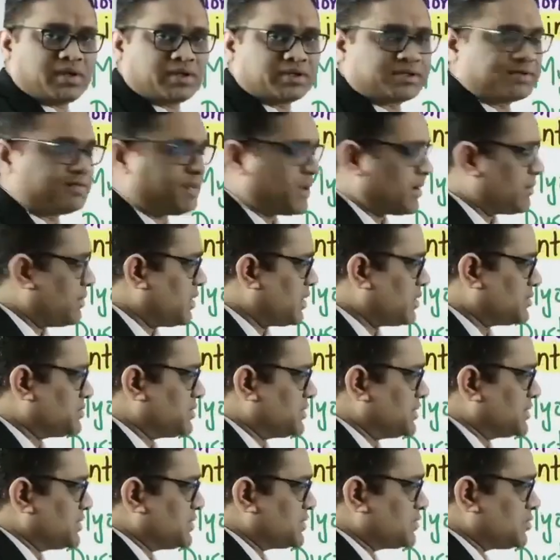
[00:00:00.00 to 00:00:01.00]

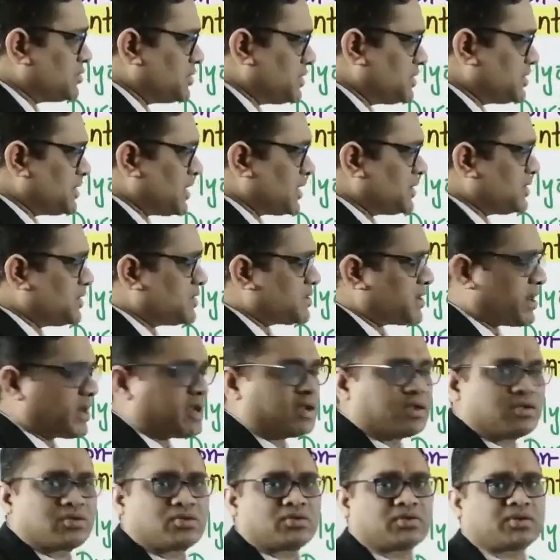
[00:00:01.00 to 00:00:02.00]
spermatogenesis. So these are the
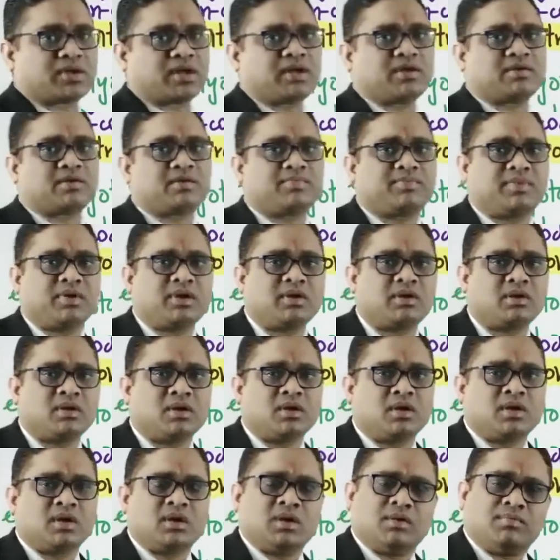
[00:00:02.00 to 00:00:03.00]
trinucleotide repeat
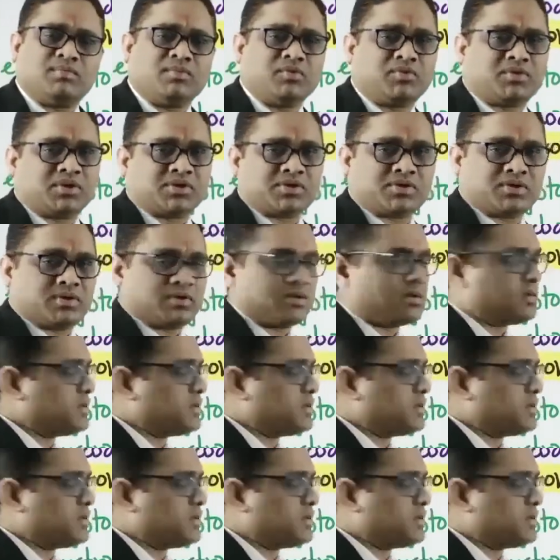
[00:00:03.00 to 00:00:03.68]
mutation,